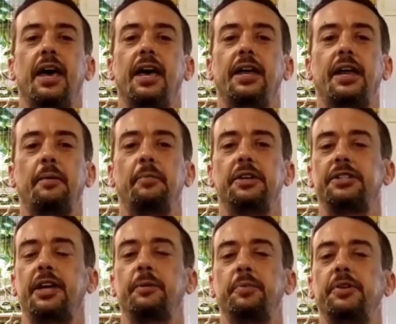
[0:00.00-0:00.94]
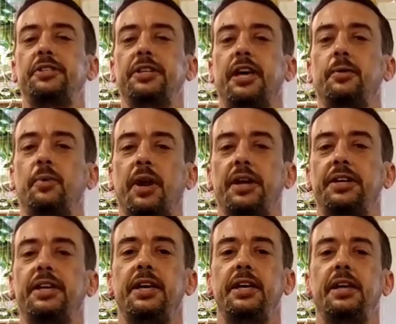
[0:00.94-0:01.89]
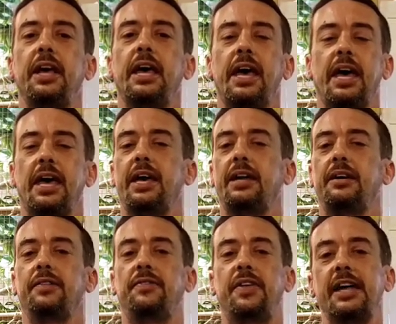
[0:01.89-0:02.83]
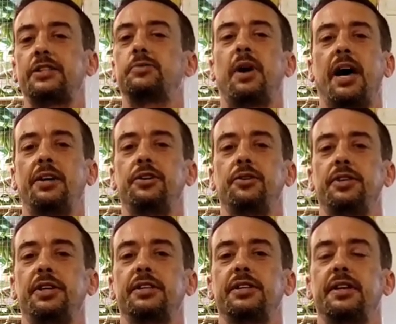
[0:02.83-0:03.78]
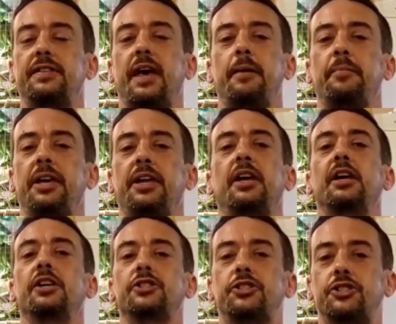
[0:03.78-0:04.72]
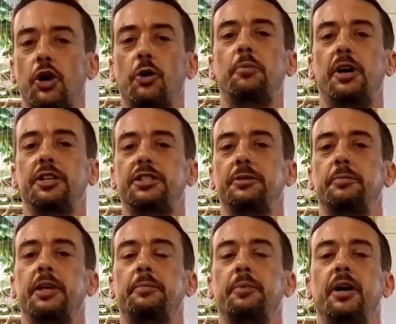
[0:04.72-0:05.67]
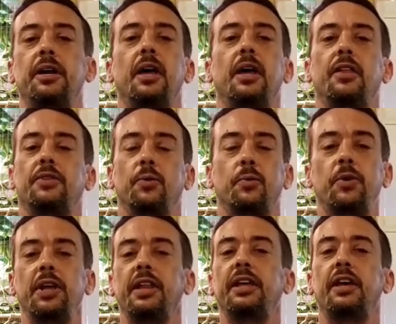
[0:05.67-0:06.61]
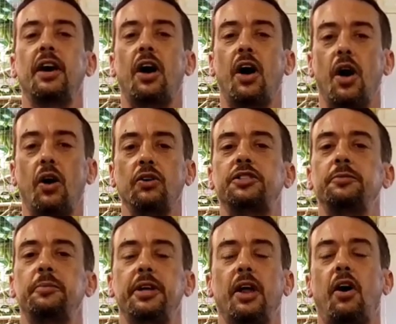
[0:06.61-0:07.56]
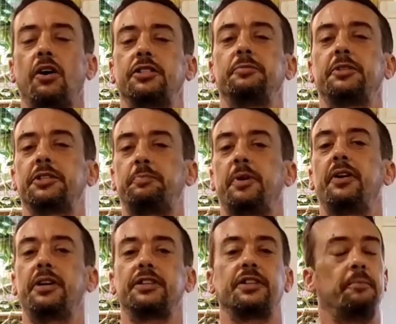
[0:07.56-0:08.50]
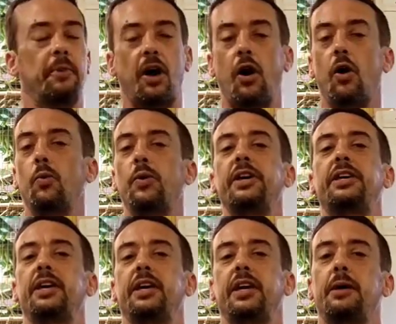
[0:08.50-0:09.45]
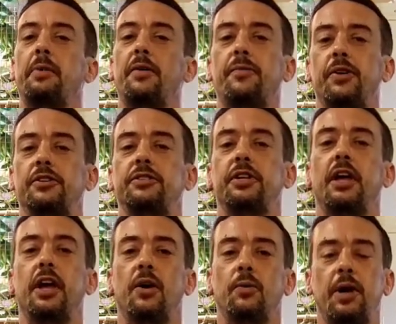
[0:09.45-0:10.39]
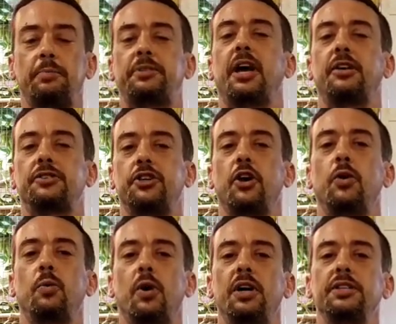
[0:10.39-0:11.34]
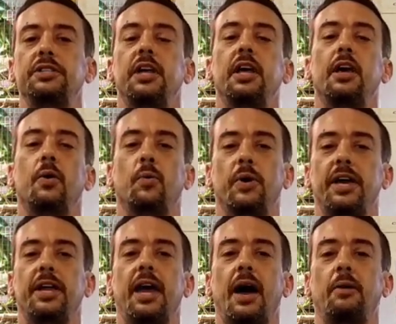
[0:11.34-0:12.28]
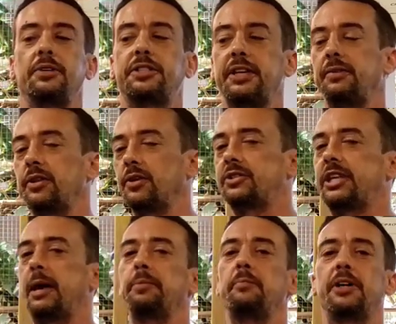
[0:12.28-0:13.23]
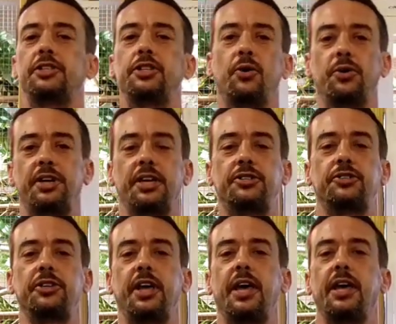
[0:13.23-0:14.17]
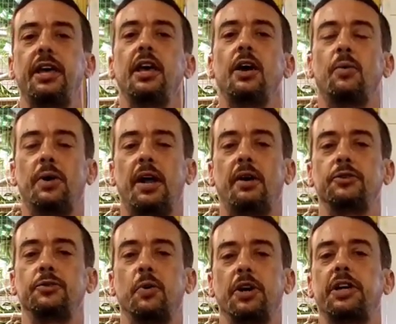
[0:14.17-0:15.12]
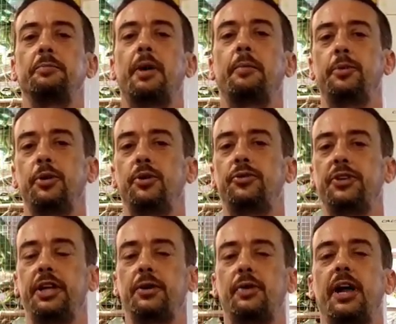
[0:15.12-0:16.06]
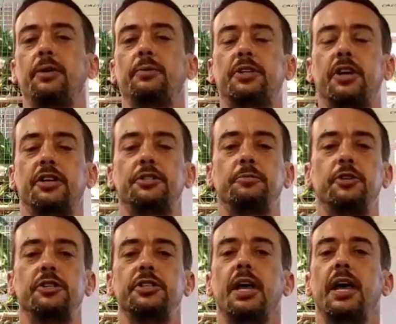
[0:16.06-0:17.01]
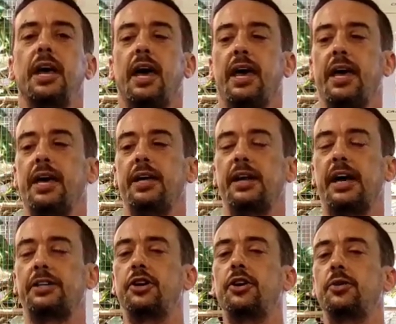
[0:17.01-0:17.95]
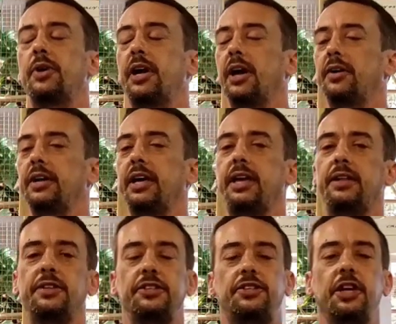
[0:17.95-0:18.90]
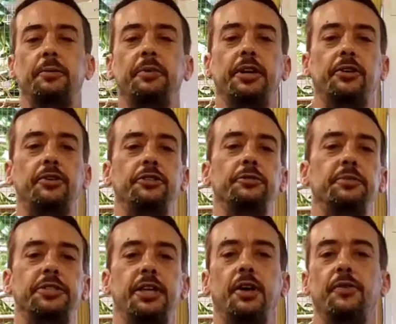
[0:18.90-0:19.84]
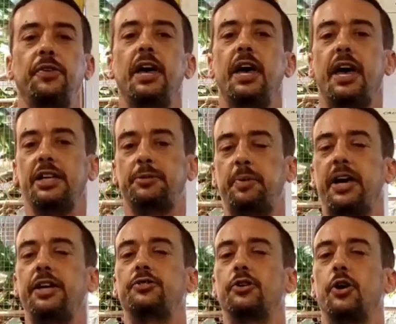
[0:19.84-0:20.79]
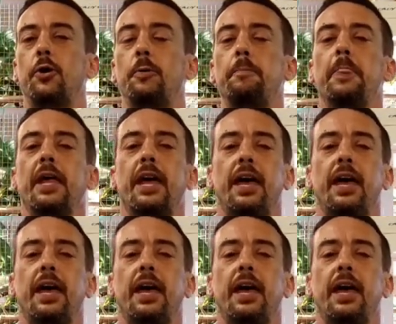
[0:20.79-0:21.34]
and how much they appreciated what I did, and that's why I do this, and that meant so much to me. But the really ultimate awesome experience of my whole weekend and my first reptile show was when I received a little tap on my shoulder yesterday when I was working my booth and interacting with customers, and I turned around and this gentleman introduced himself as Pedro.